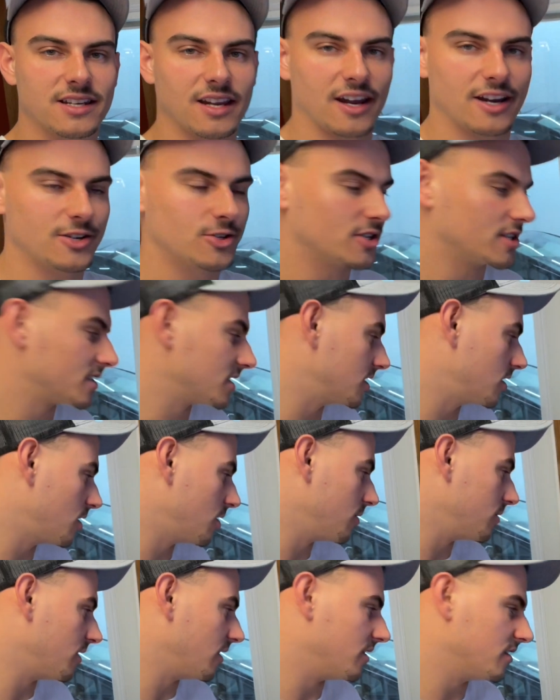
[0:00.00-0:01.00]
I just know
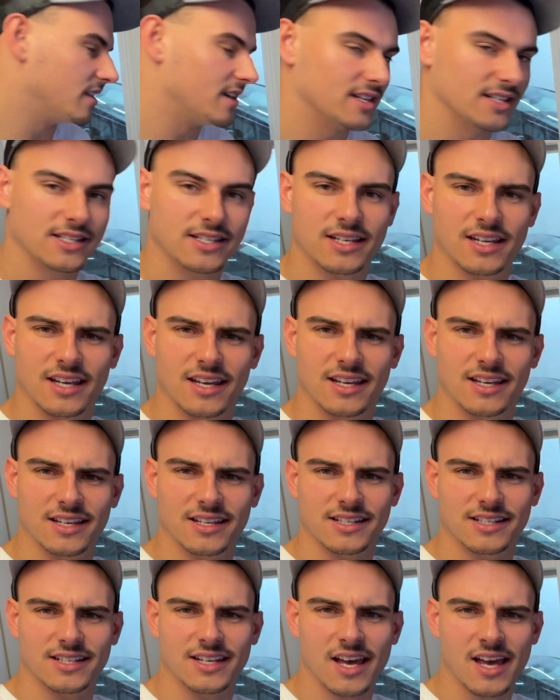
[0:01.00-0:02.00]
that this
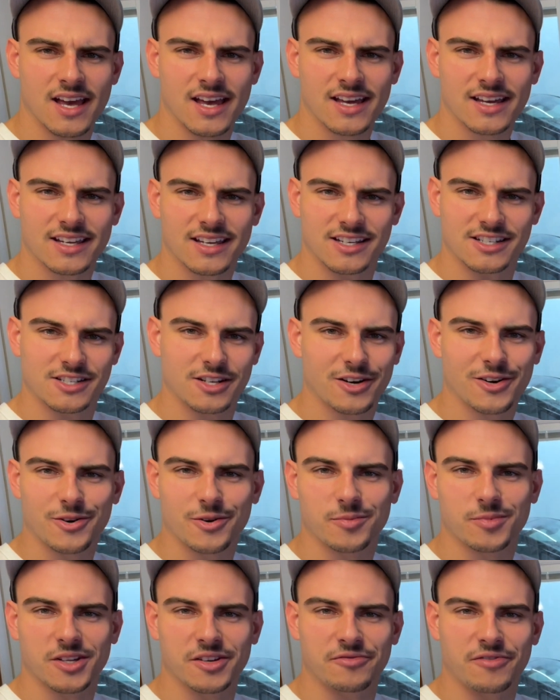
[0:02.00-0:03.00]
is
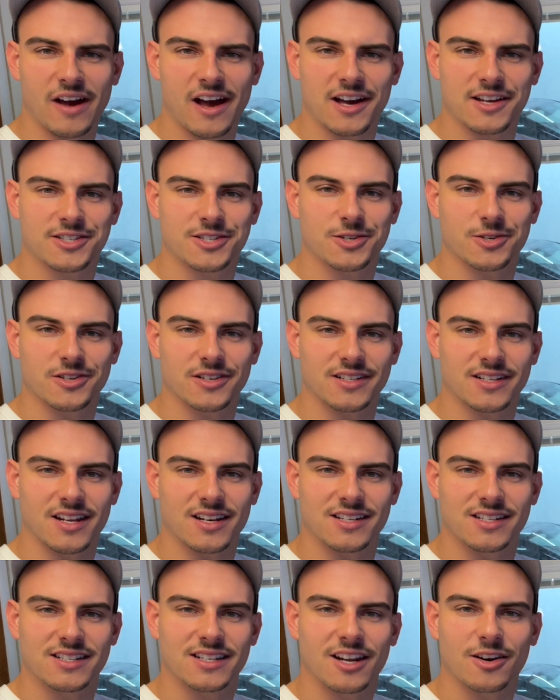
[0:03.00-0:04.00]
considerably faster and
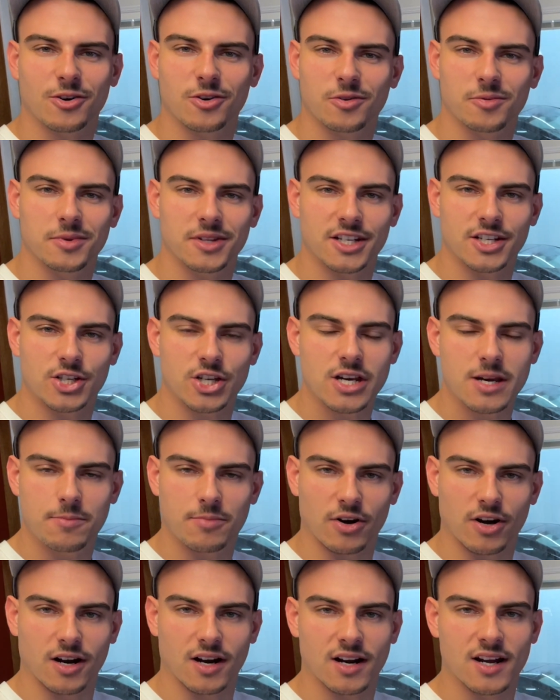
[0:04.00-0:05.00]
considerably
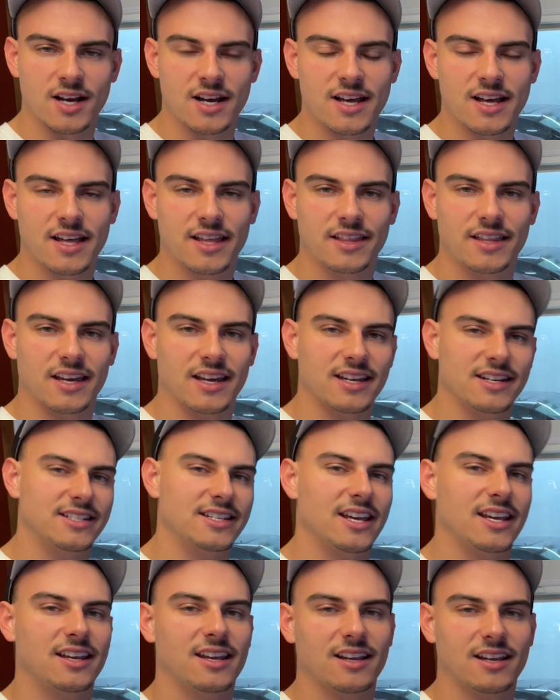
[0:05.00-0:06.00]
cheaper than
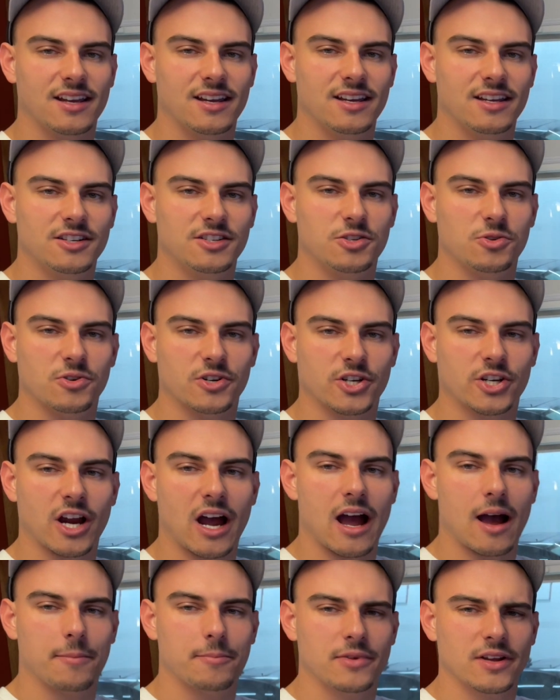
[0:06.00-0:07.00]
taking it into a
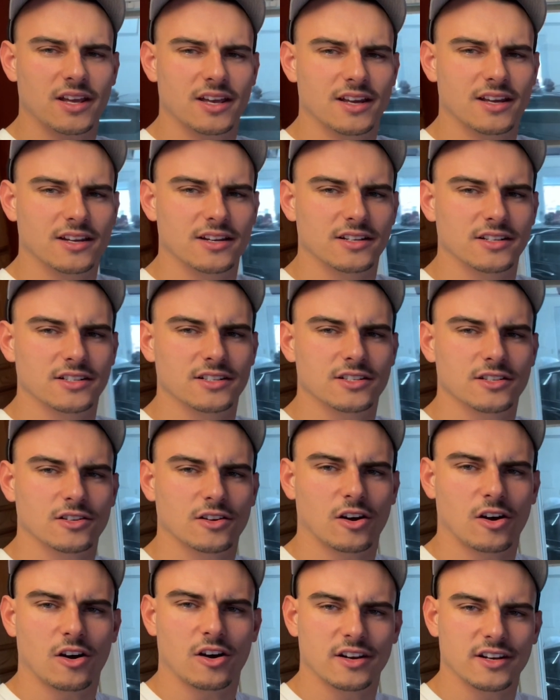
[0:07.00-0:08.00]
shop. And
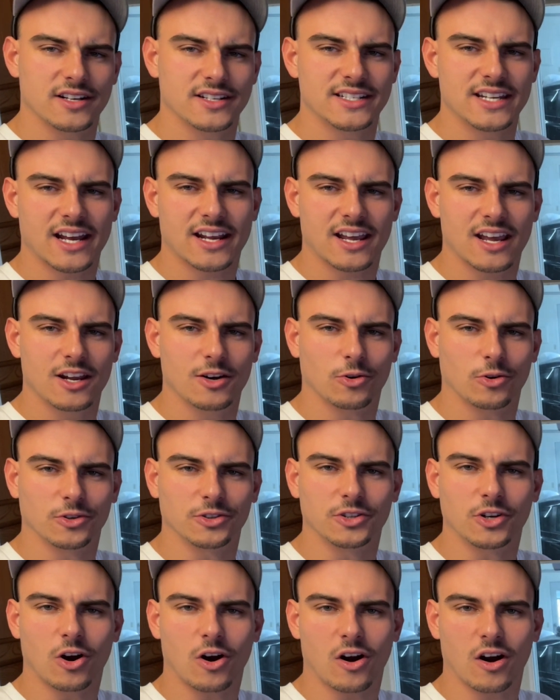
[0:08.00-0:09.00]
on a decade-old
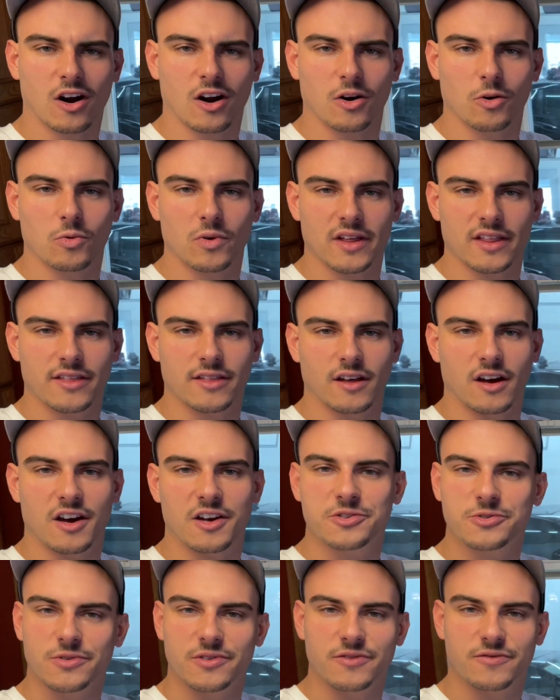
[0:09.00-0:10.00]
car with
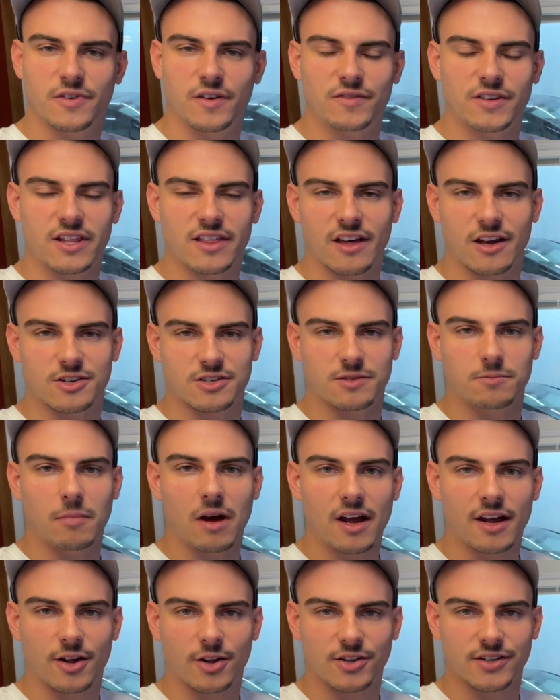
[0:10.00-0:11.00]
150,000
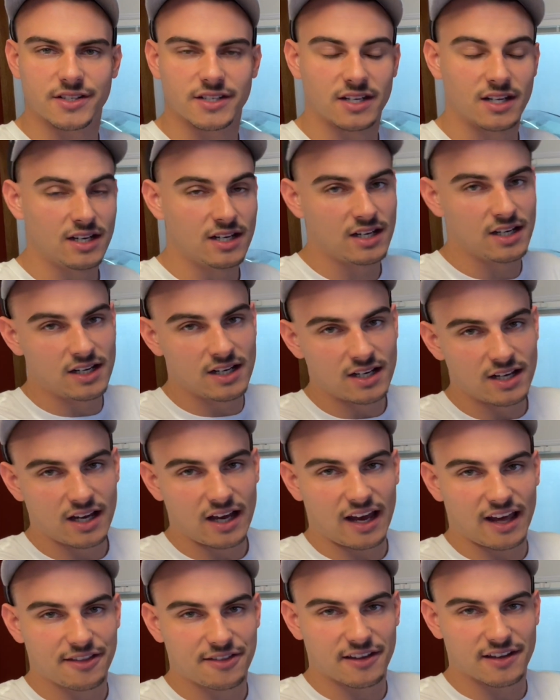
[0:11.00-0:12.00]
miles,
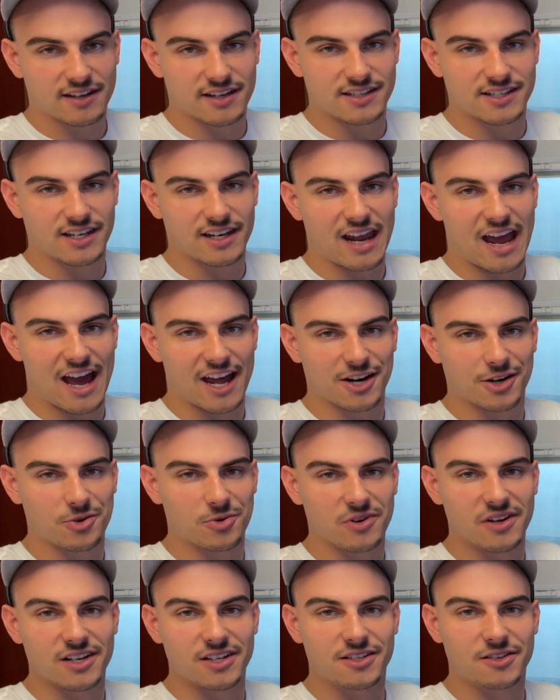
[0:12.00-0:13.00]
I think it's an
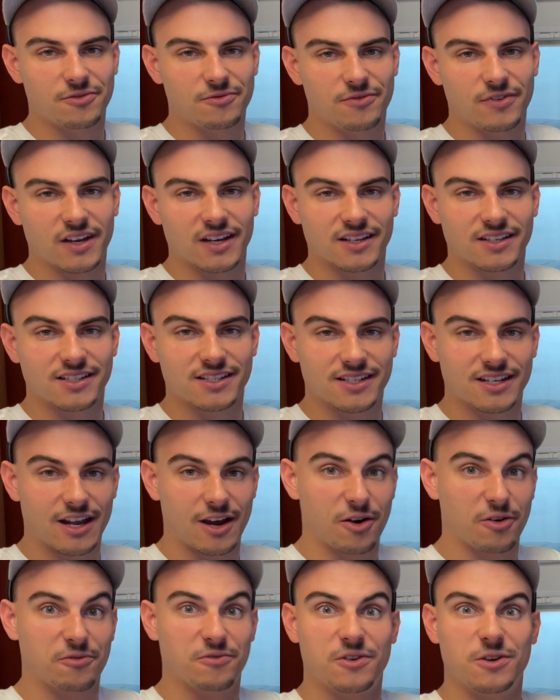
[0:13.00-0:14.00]
adequate fix.
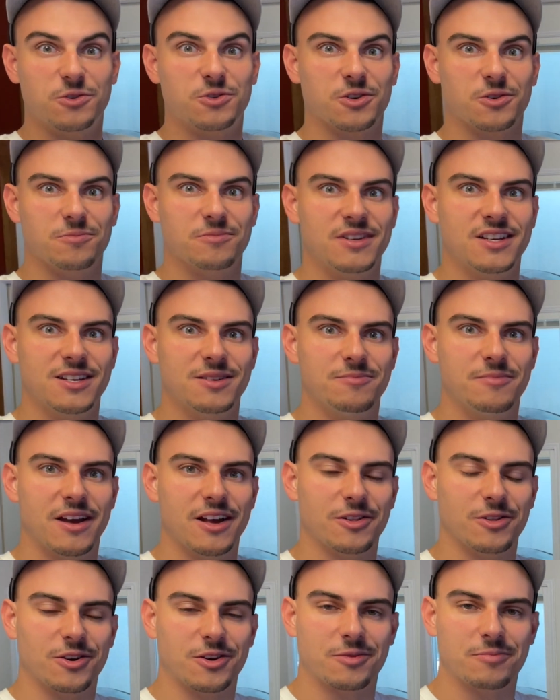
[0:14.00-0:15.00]
Now, future me may
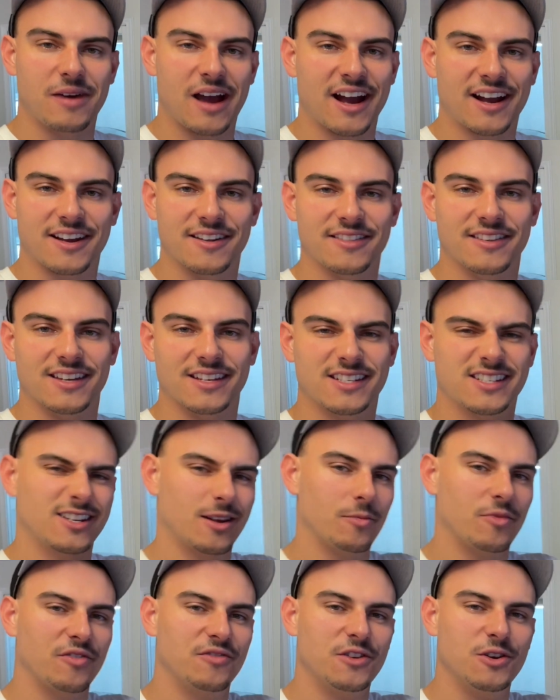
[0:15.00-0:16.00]
look back at this.
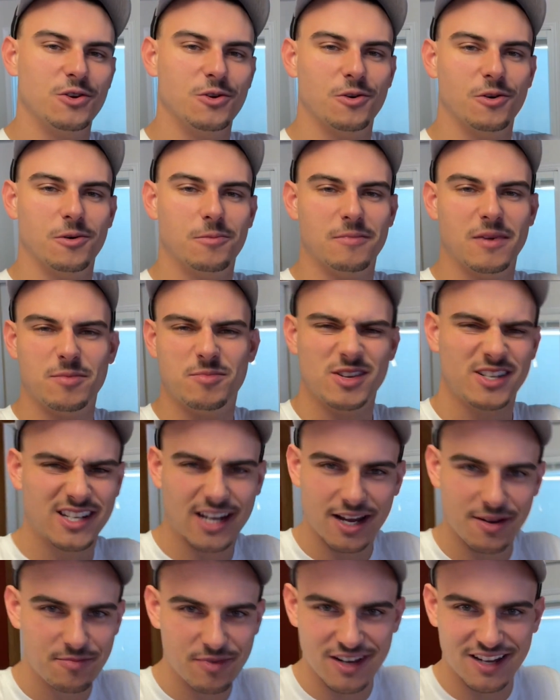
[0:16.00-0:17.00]
Some of you may be
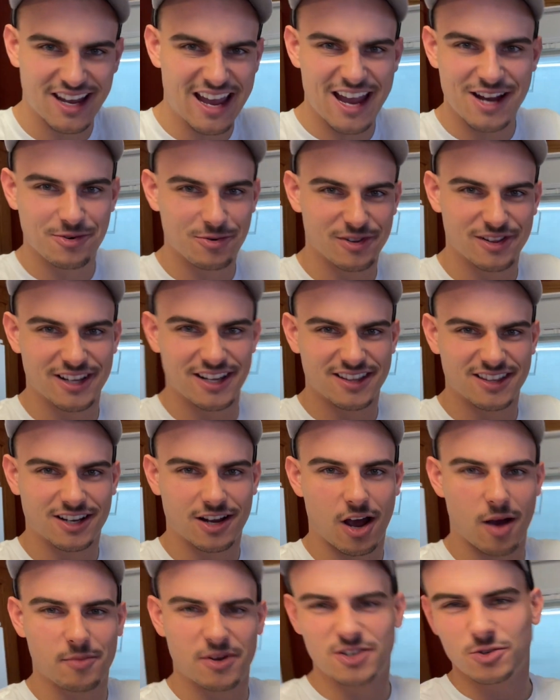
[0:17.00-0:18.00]
typing angrily in the
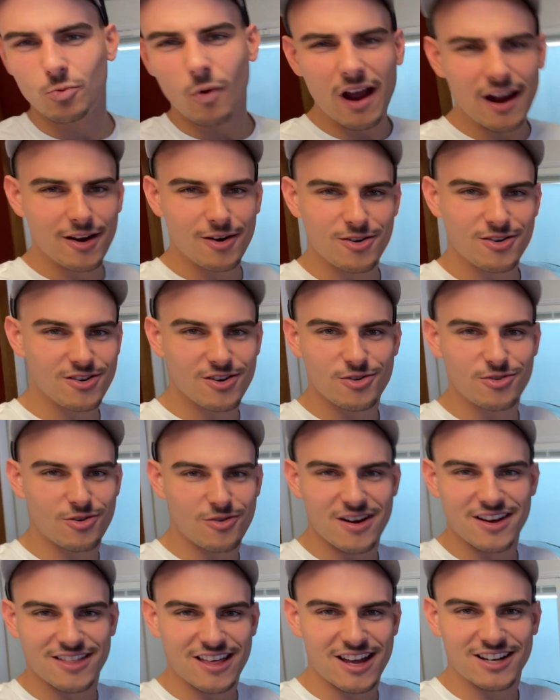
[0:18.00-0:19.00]
comments, "Why are you
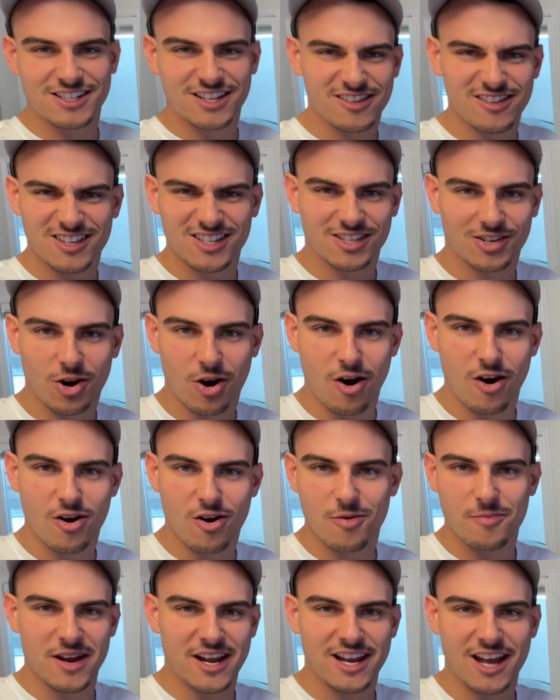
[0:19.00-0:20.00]
doing that to this car? Oh
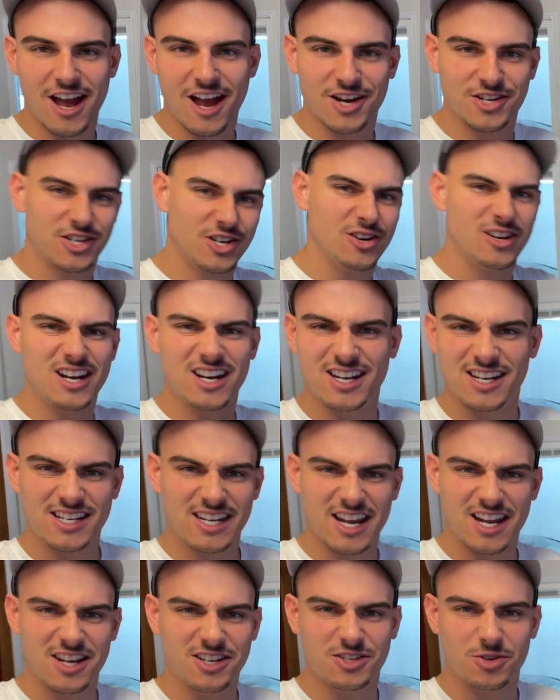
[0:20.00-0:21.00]
my gosh, you need to
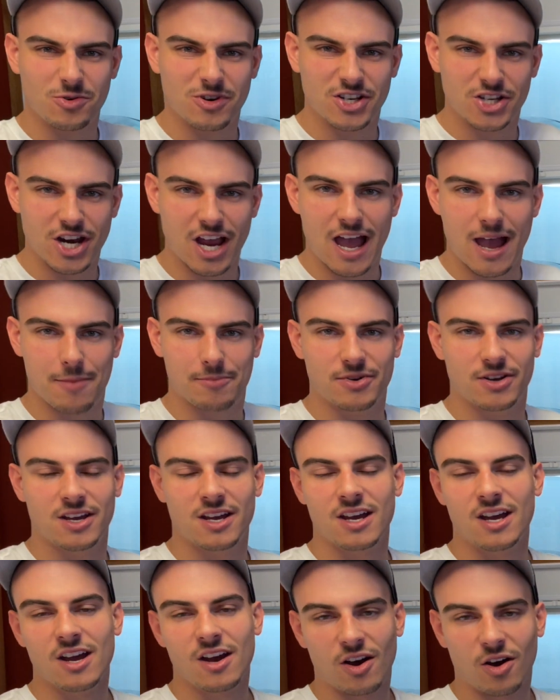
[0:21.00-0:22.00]
take it to a shop,"
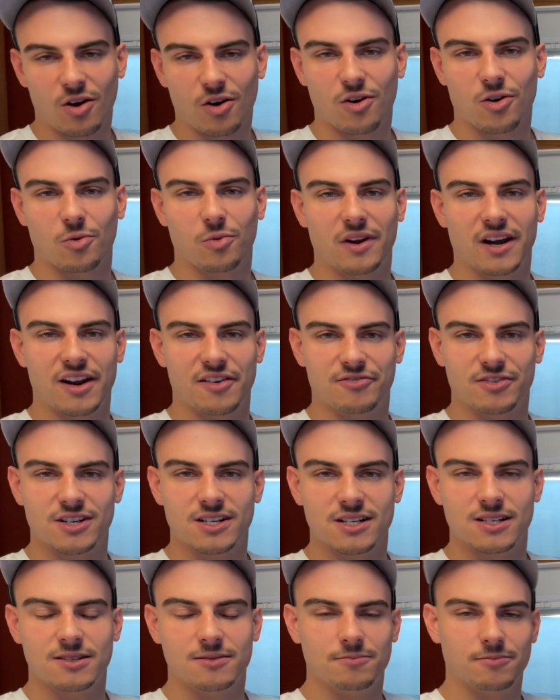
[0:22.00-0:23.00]
or whatever.
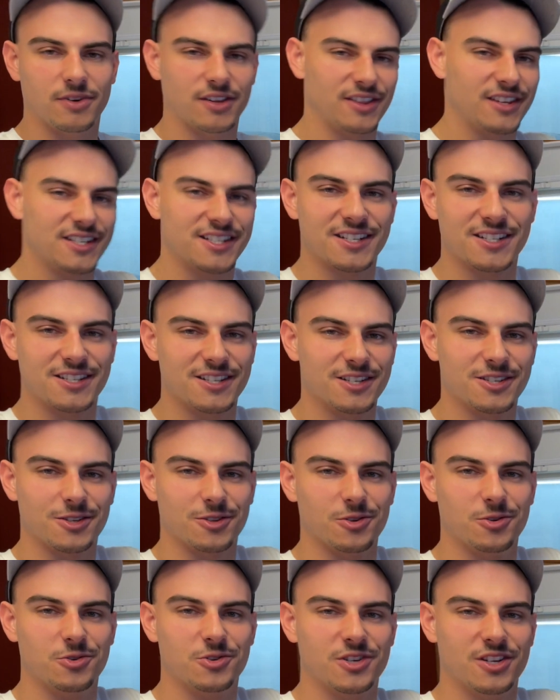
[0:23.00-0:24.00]
But this is the
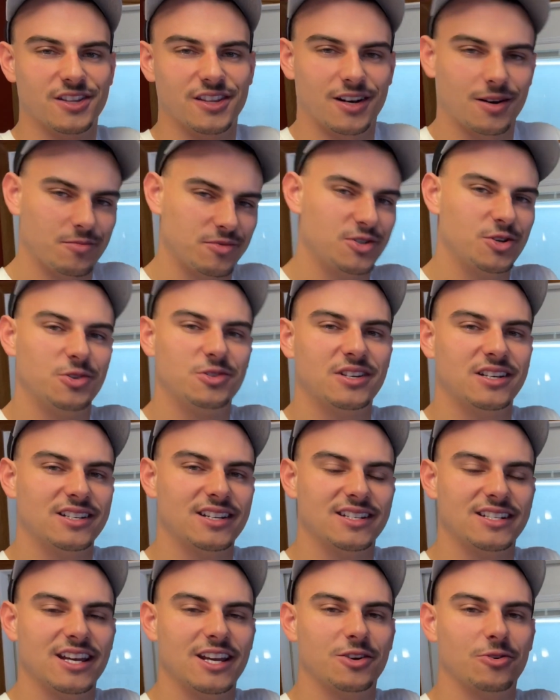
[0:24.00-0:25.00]
solution that I'm choosing to
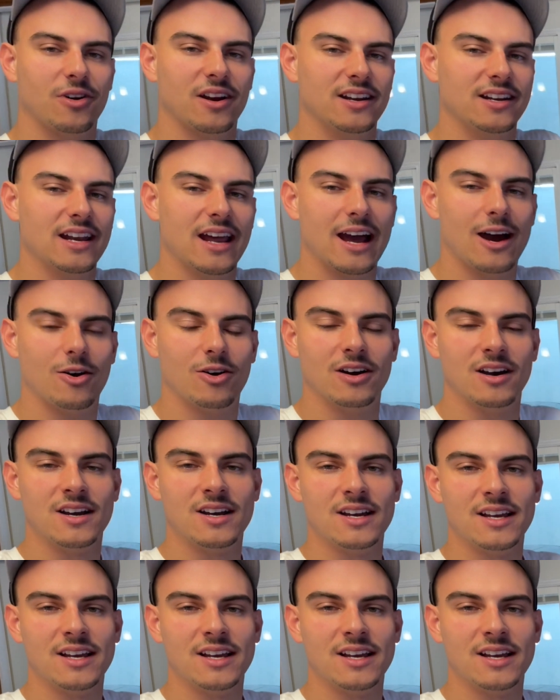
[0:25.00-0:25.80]
take right now.